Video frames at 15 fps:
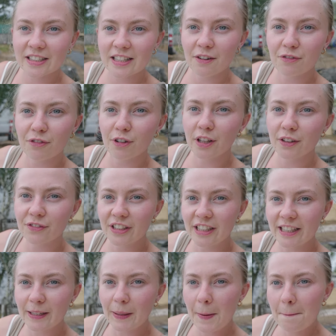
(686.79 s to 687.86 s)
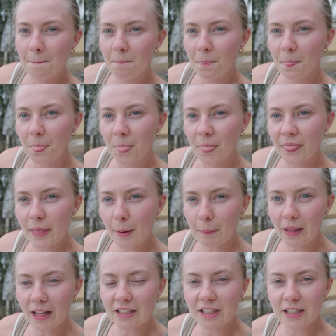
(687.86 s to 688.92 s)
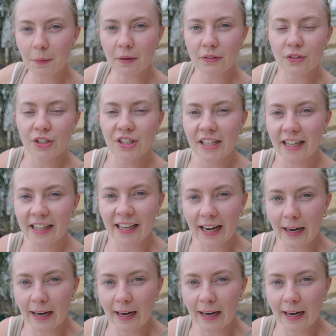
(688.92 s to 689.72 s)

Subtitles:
they're full of the plants that we've just taken